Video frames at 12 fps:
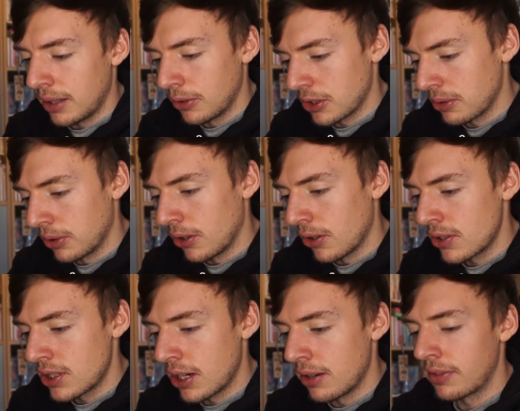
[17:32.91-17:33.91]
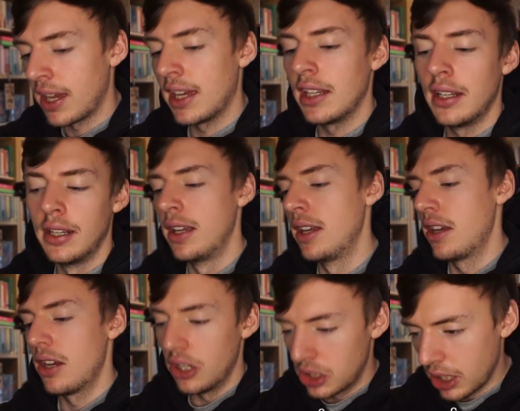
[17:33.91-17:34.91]
I'm not sure what the odds are of getting
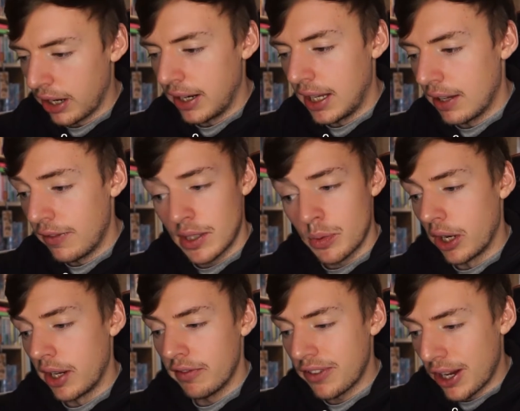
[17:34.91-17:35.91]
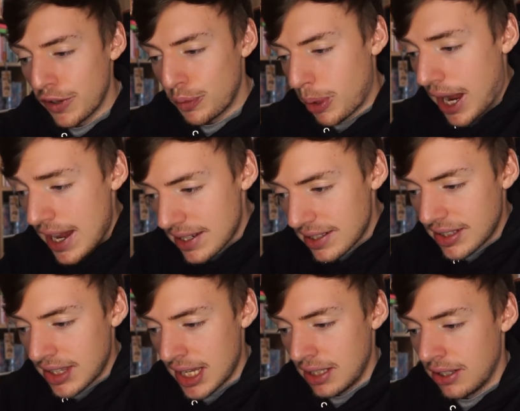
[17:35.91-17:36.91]
a shiny. If it's 1 in 5 packs,
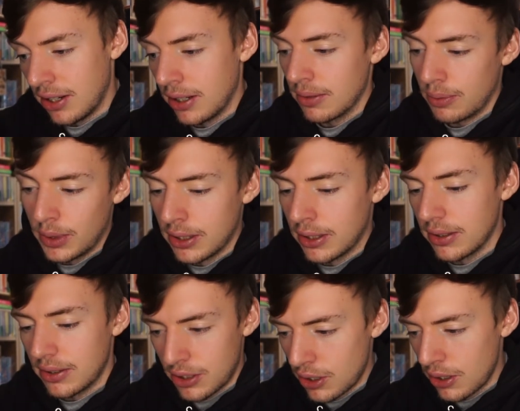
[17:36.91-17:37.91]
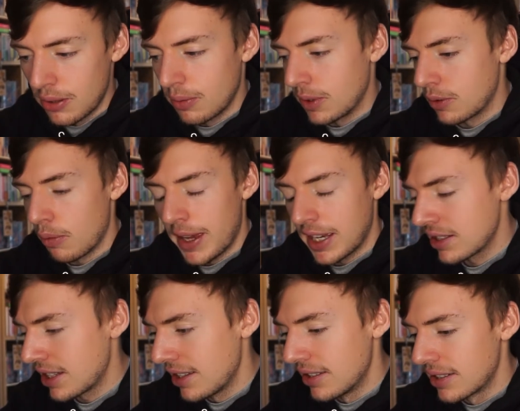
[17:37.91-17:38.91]
then, you know, we got 2, which would make
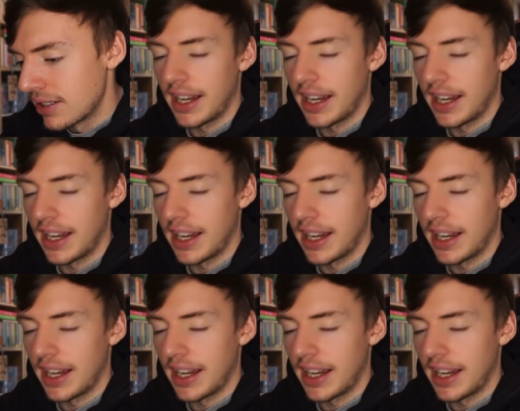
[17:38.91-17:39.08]
sense.